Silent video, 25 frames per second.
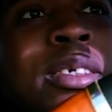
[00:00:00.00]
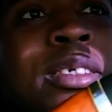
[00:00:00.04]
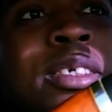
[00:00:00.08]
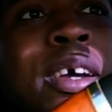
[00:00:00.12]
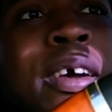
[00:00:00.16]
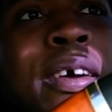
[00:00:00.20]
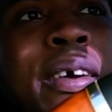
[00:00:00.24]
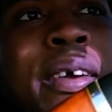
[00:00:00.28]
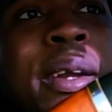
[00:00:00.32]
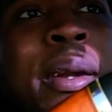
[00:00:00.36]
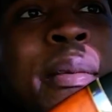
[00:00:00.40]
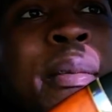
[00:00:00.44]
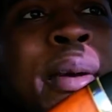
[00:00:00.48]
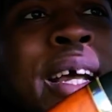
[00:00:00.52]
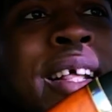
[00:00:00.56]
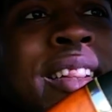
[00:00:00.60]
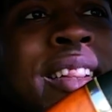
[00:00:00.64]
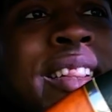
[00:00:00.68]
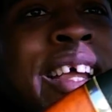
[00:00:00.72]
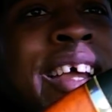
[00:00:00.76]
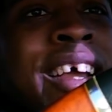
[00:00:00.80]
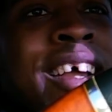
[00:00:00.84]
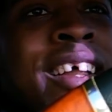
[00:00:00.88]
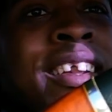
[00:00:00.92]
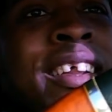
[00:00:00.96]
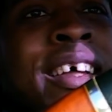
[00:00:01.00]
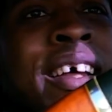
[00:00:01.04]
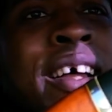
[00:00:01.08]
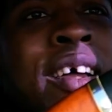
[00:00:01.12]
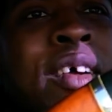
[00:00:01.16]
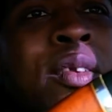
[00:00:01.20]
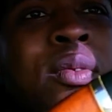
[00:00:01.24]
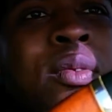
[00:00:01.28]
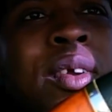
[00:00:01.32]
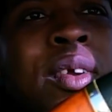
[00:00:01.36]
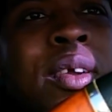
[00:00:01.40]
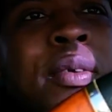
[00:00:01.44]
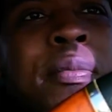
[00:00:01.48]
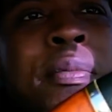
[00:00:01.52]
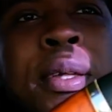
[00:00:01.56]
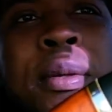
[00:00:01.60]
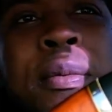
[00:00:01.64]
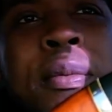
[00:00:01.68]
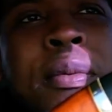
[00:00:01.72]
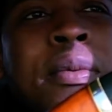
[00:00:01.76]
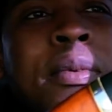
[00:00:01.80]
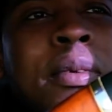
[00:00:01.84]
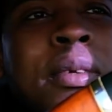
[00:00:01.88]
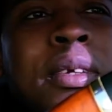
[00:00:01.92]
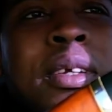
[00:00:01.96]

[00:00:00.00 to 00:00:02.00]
talking about that a lot when people